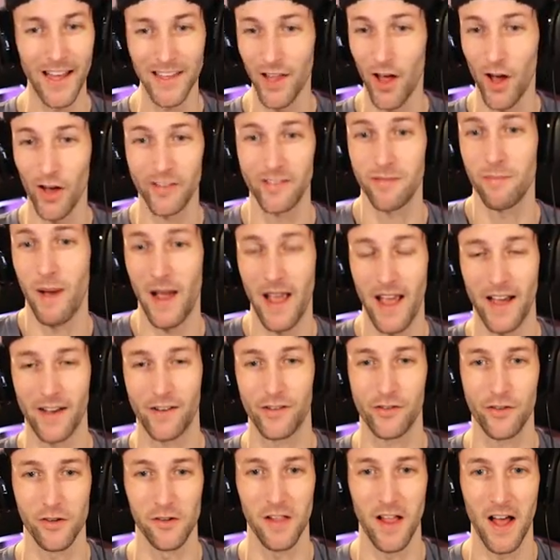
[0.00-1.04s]
I lost my
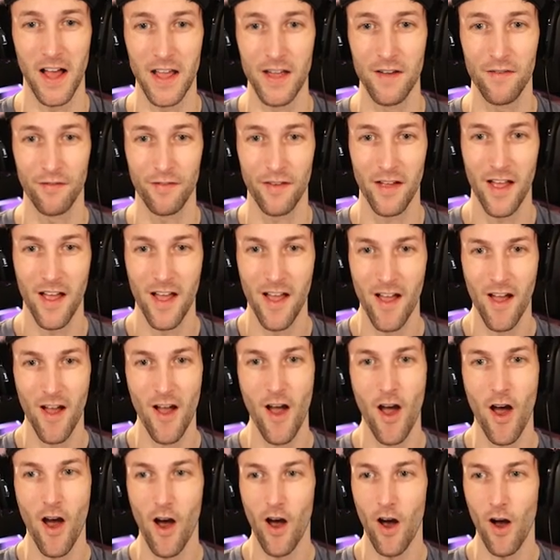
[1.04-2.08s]
extra life.
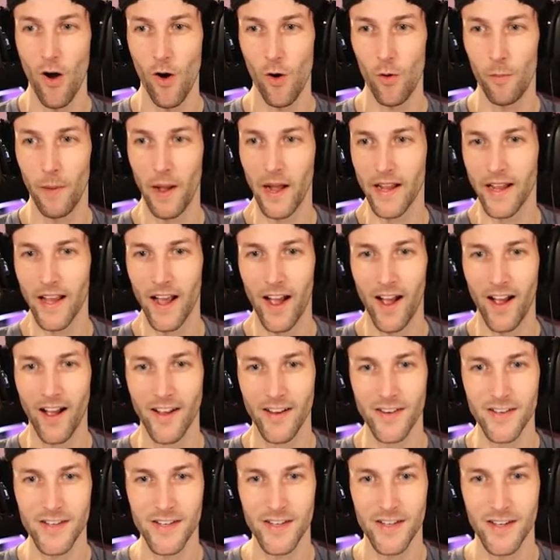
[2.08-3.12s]
Oh my
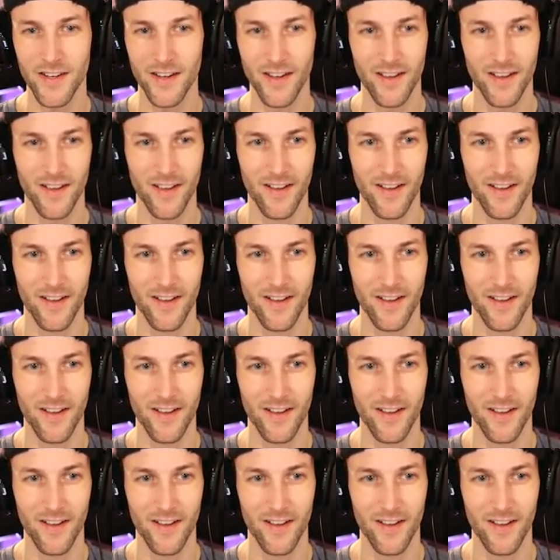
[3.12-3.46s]
gosh.